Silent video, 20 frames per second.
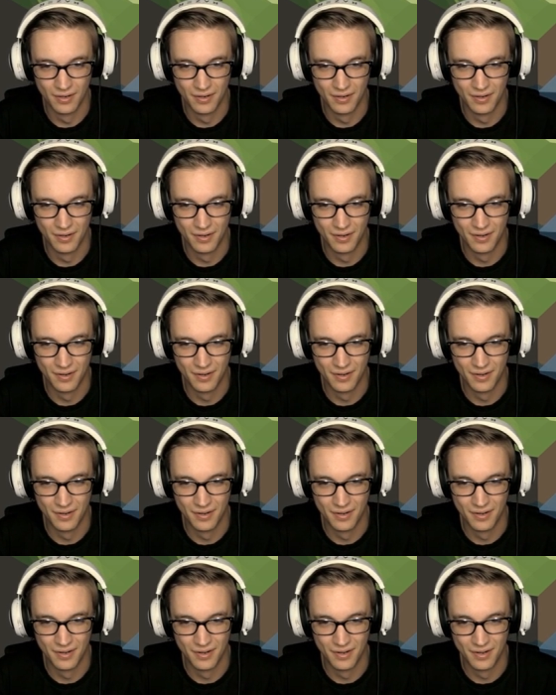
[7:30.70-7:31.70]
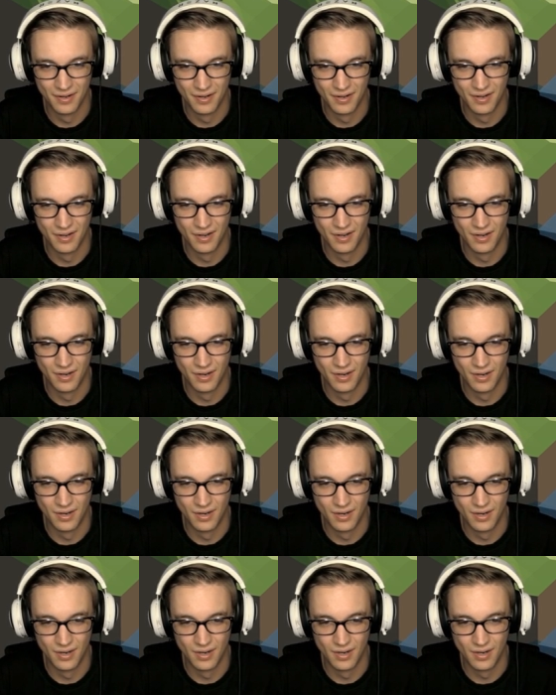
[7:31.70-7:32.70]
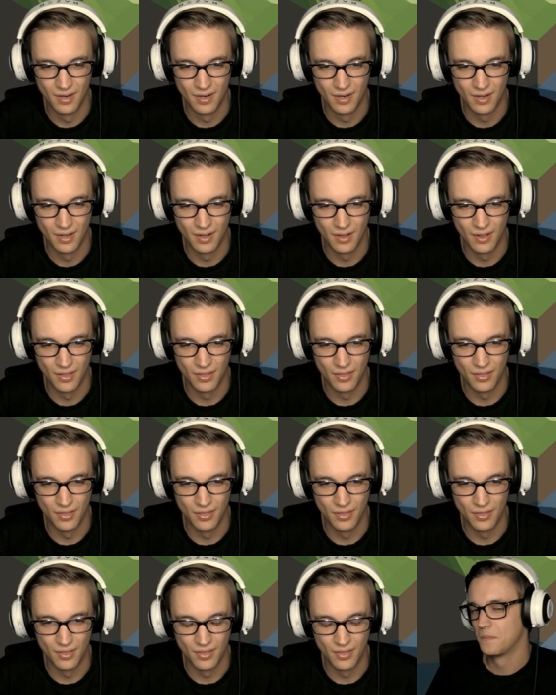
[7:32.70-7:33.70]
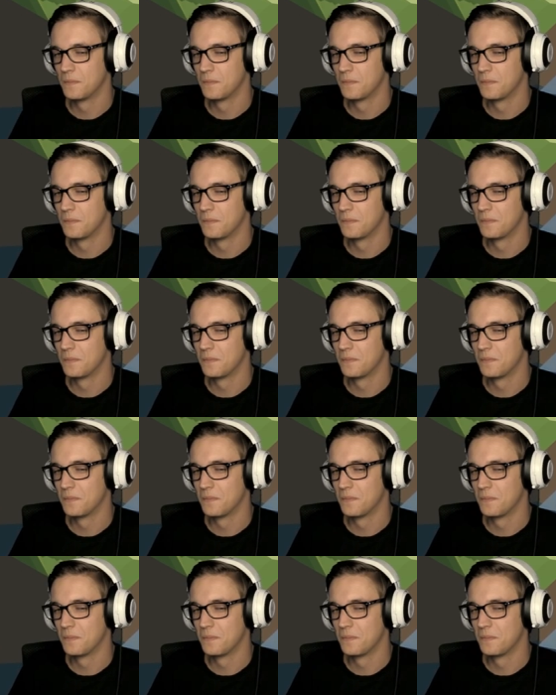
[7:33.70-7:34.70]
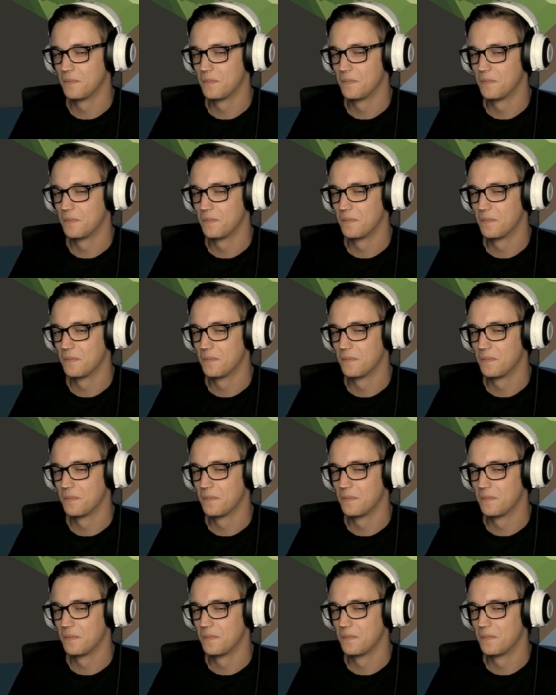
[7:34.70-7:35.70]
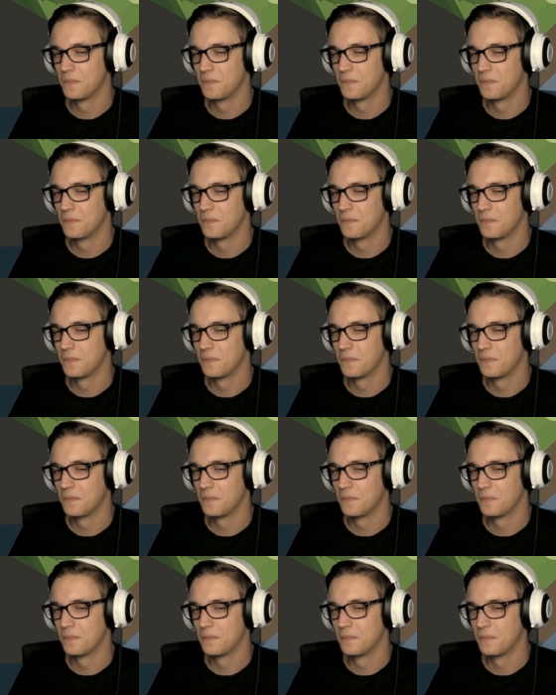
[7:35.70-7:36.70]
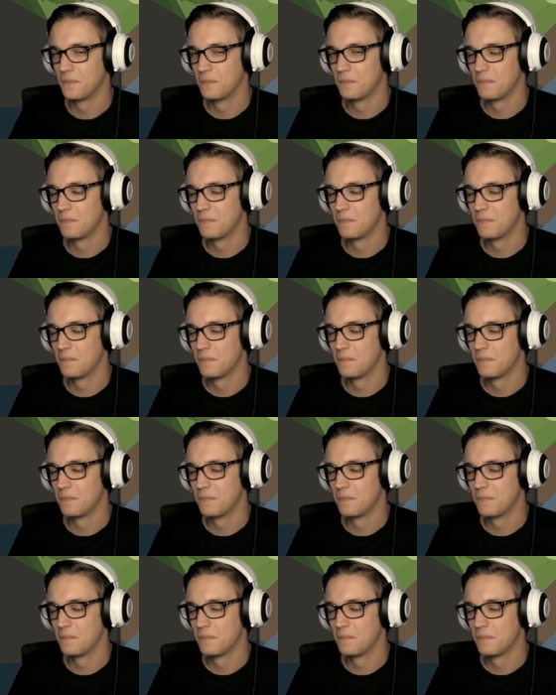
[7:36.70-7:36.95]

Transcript: No one is speaking in this clip.